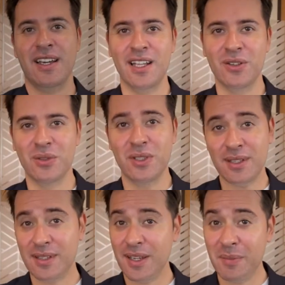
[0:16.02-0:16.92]
Hello, this
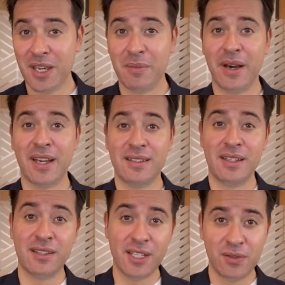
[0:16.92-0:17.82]
is MBA Bites,
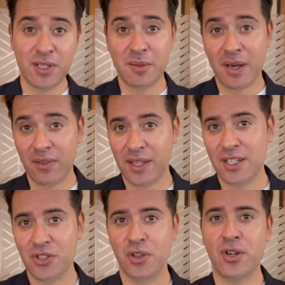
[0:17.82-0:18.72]
a series about
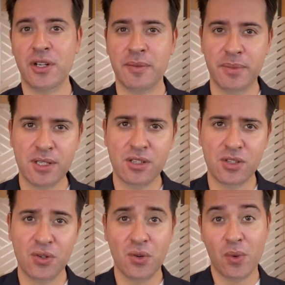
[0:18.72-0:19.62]
things you learn in business
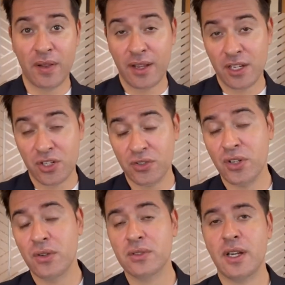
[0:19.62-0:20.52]
school and things you
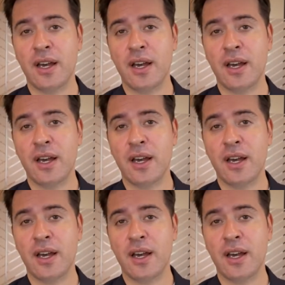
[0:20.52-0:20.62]
don't.